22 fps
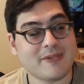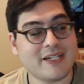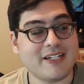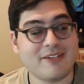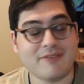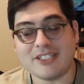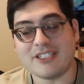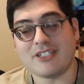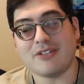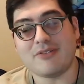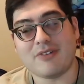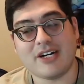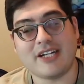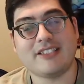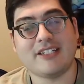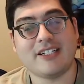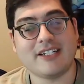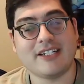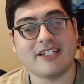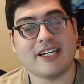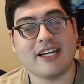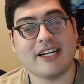And the reason why I
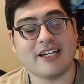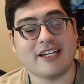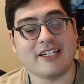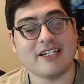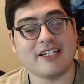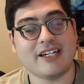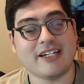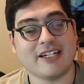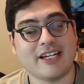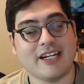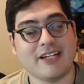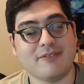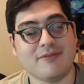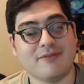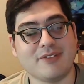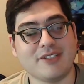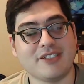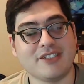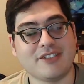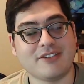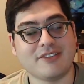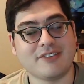said the K98K
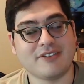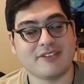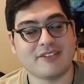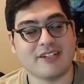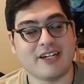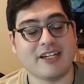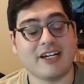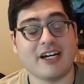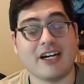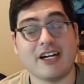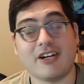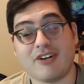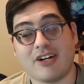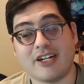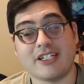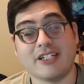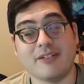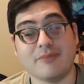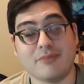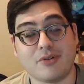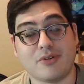was I liked it